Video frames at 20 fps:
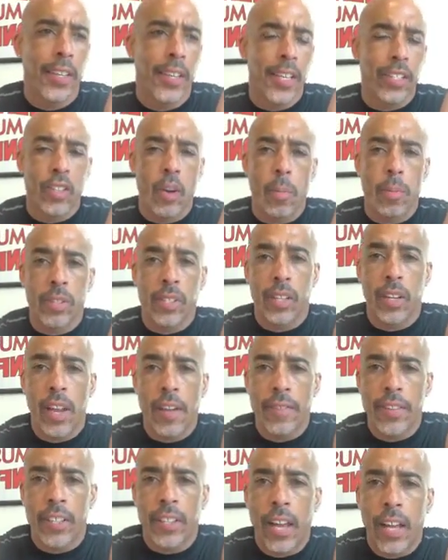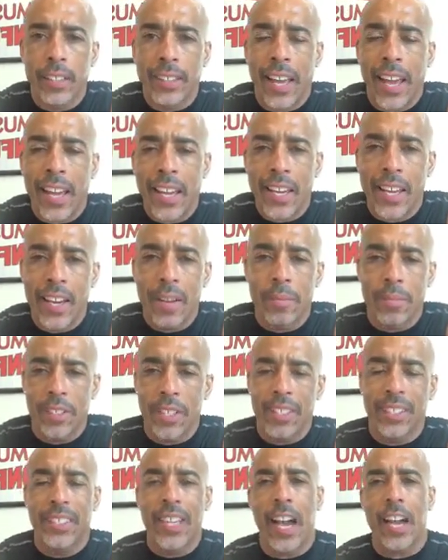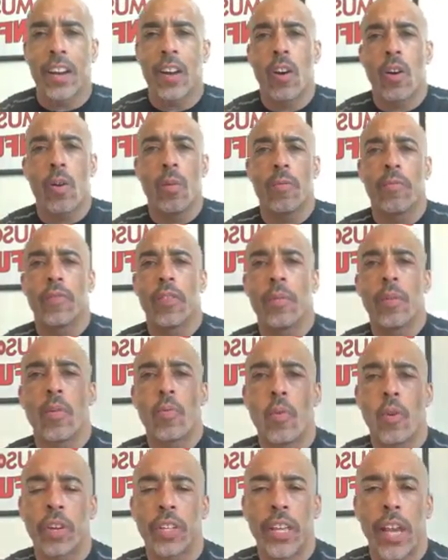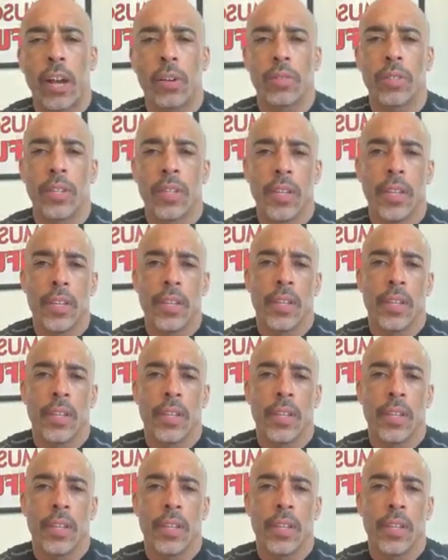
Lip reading: It's almost 11 o'clock a.m. Just got home from a workout.